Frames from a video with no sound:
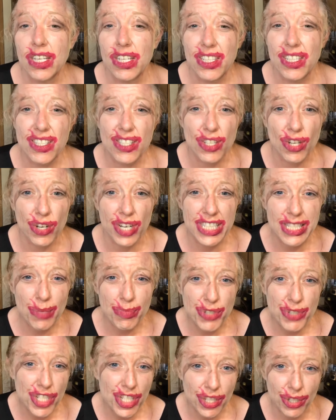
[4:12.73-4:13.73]
So it's up
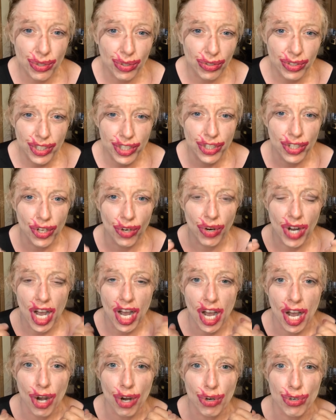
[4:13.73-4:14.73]
to you, you know,
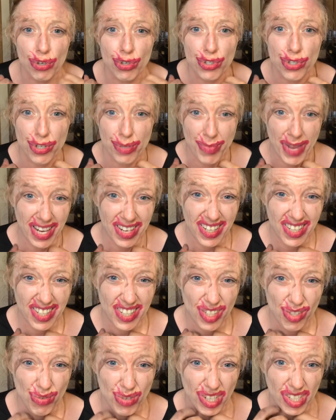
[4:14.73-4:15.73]
how dramatic
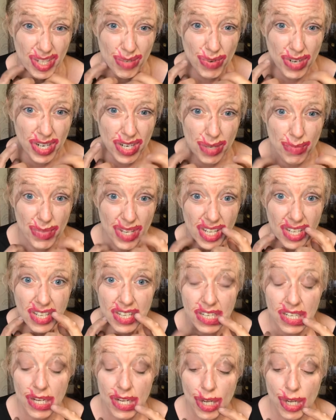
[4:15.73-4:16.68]
you really want to make it.